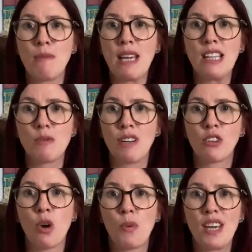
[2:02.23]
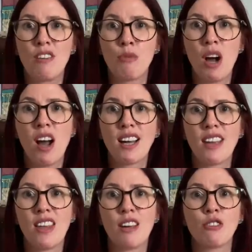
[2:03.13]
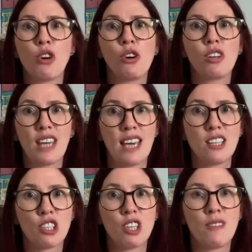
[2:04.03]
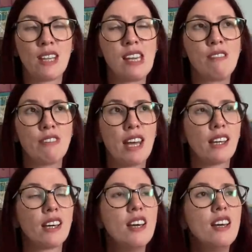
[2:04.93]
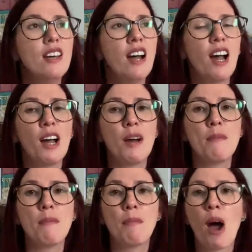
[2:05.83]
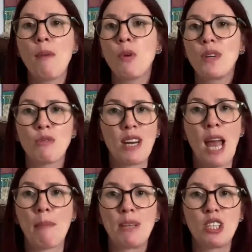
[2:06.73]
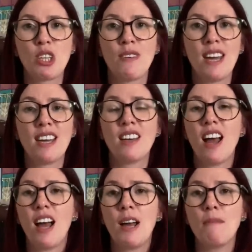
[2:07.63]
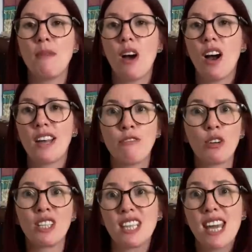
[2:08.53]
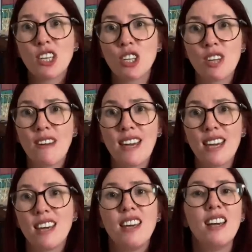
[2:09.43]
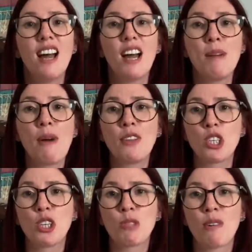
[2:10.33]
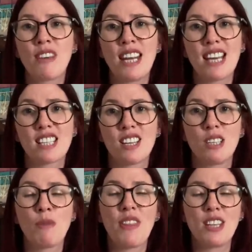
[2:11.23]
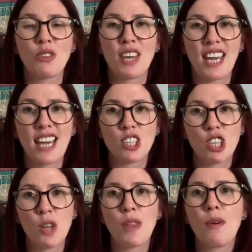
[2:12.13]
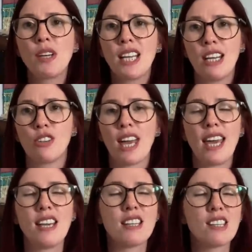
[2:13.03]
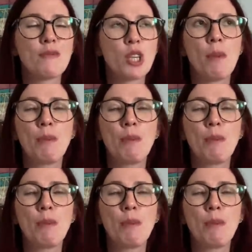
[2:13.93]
means when I've got a week of work and then I've got cakes to do in the evening. But I'm always really happy to do it. I volunteered to do it, and the children were really excited when they saw their cakes too. They were only little cakes, so I'll